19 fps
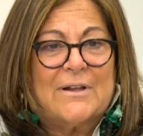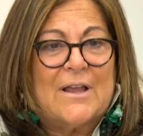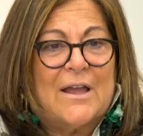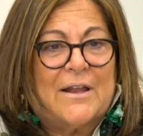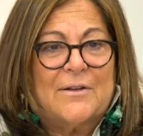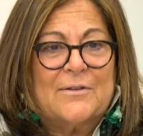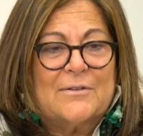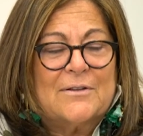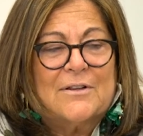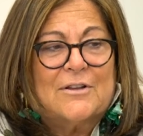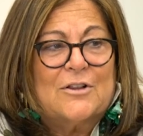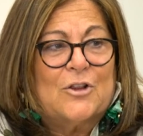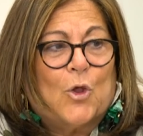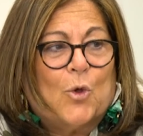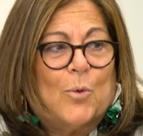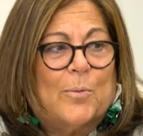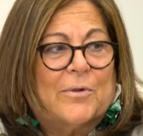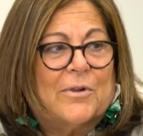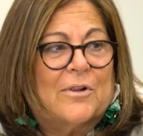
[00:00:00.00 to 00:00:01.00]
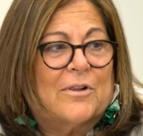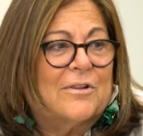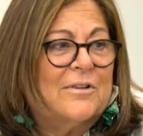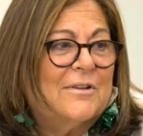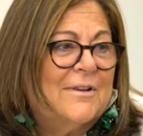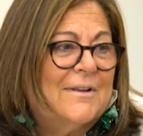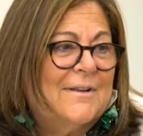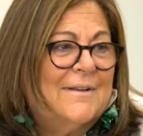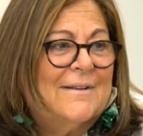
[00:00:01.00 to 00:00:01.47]
kind of
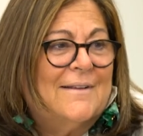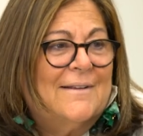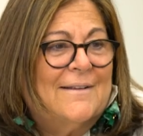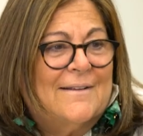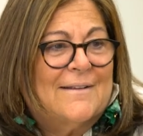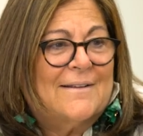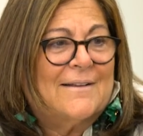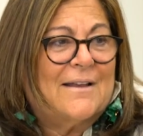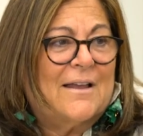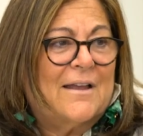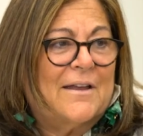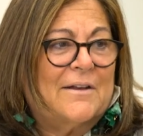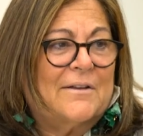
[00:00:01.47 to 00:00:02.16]
global kind